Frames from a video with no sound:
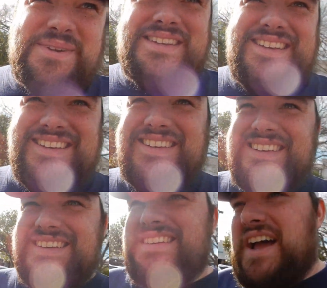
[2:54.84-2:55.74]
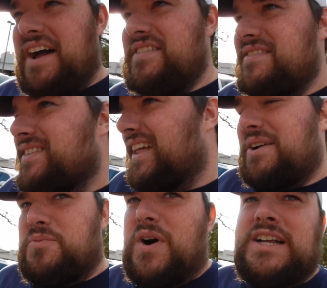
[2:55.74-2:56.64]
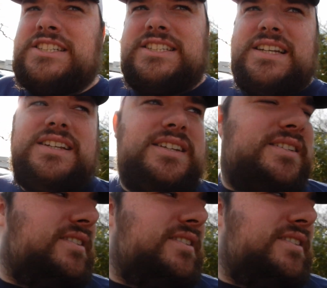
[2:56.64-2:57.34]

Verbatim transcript: but I've never like watched it.